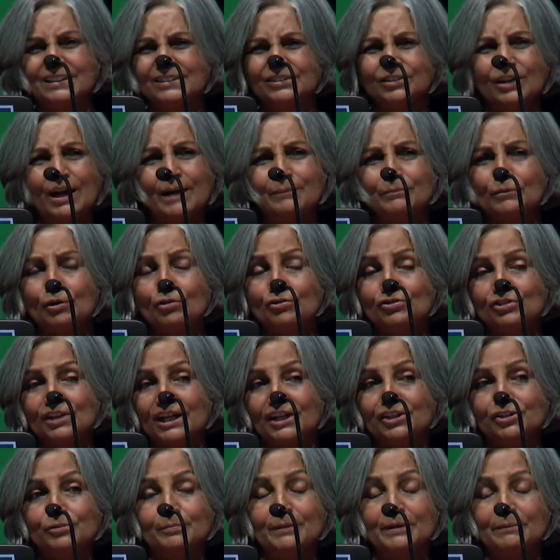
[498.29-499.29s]
I'm not
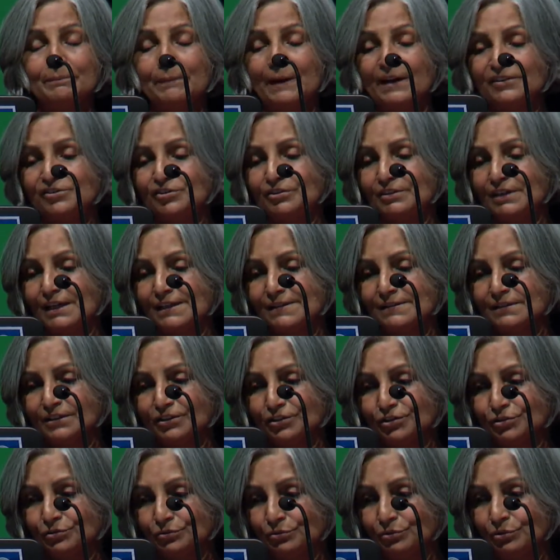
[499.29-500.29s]
trying to be patronizing
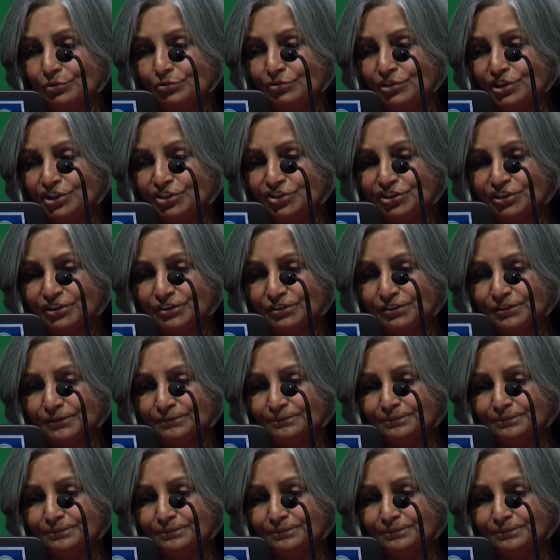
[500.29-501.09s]
to teachers.